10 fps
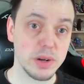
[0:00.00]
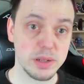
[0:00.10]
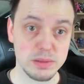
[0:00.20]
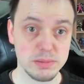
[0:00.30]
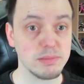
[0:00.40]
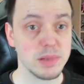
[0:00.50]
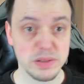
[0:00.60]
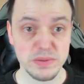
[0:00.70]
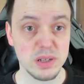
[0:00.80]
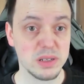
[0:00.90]
And as
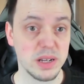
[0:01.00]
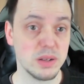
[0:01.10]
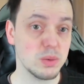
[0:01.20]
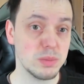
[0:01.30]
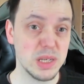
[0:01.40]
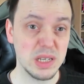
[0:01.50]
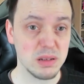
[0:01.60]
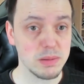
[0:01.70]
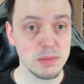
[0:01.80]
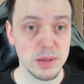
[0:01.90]
far as I know, me
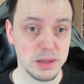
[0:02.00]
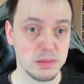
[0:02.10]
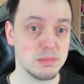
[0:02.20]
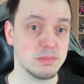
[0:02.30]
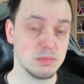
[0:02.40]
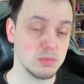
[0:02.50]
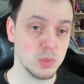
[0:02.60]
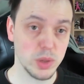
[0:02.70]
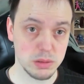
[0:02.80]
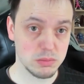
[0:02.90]
and
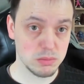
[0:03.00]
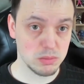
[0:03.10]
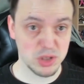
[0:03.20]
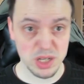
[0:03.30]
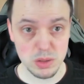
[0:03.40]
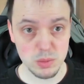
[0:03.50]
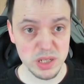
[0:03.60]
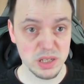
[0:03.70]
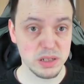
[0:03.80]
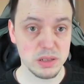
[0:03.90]
when Shadow
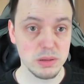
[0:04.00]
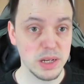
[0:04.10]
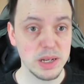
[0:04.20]
Wiz is